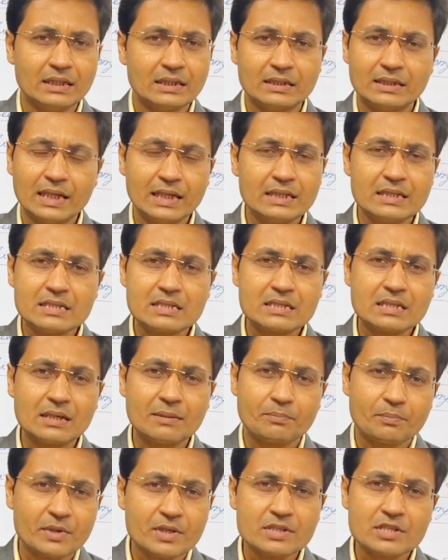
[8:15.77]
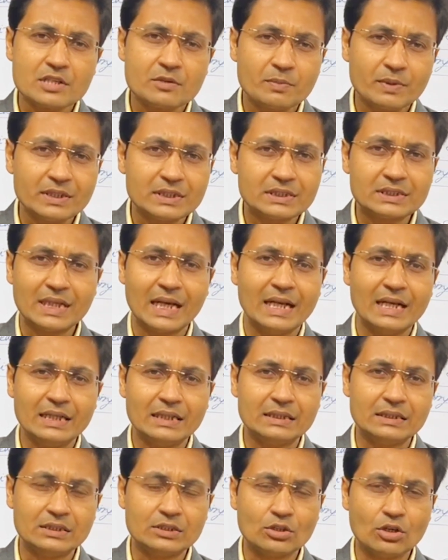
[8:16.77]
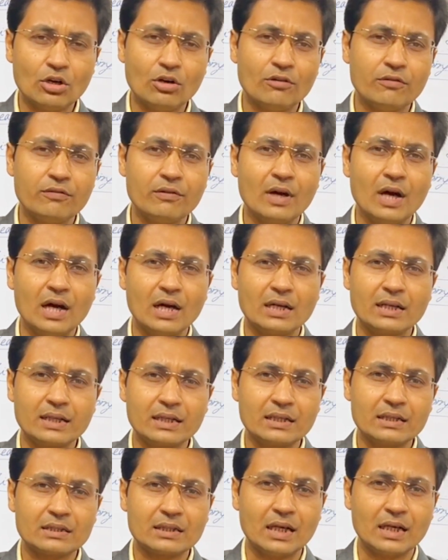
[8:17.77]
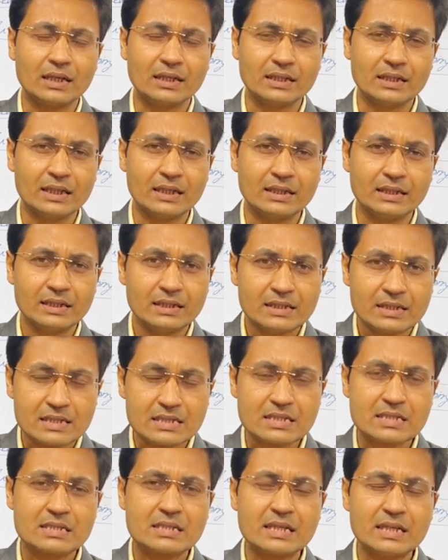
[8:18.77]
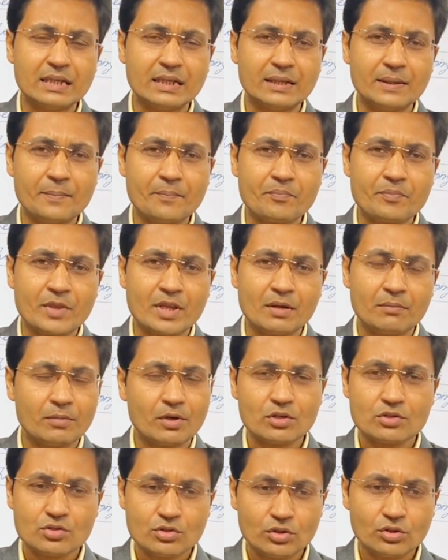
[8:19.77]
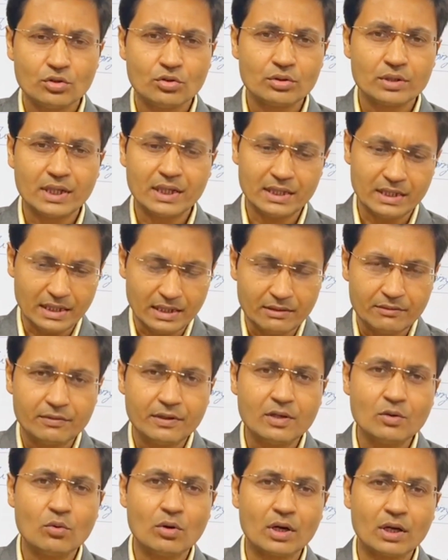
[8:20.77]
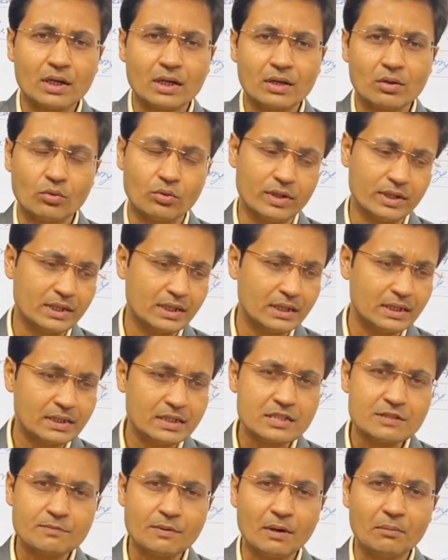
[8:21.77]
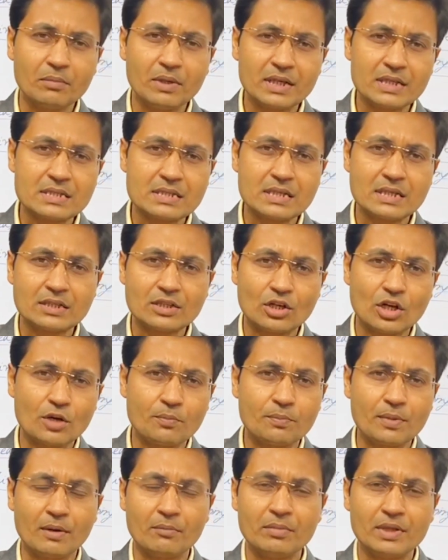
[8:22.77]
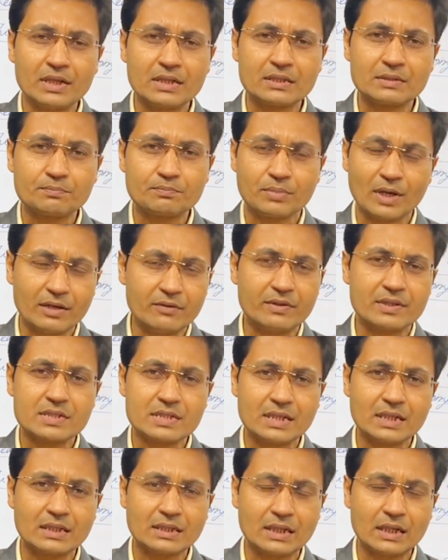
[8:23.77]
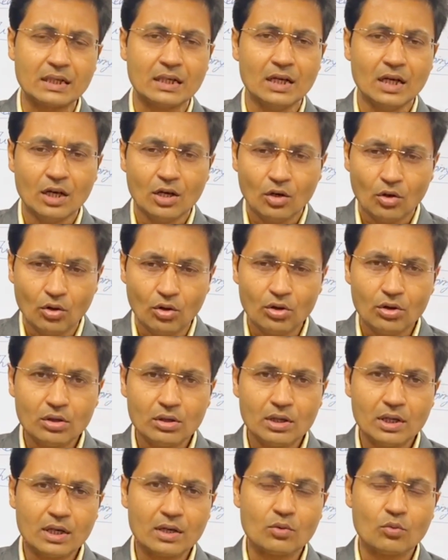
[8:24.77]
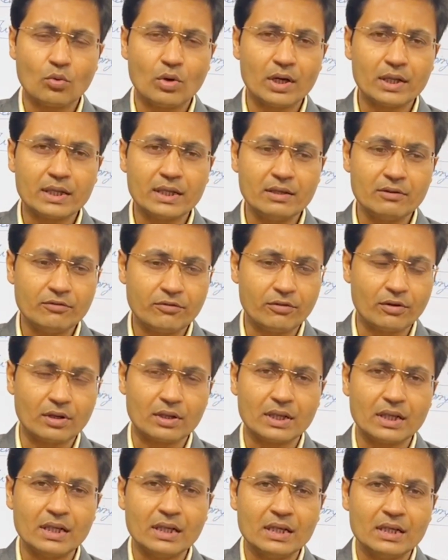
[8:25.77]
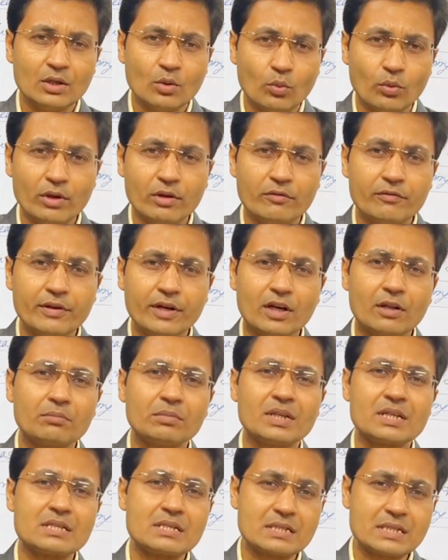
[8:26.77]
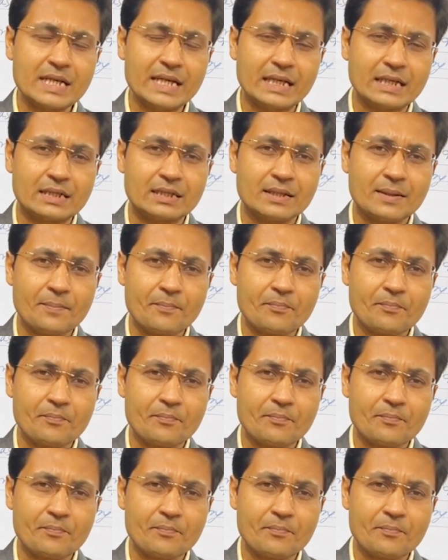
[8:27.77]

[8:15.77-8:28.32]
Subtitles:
that is the principal challenge of Article 39C, because we know that every worker, whether it is public sector or private sector, all are working for the welfare of the state.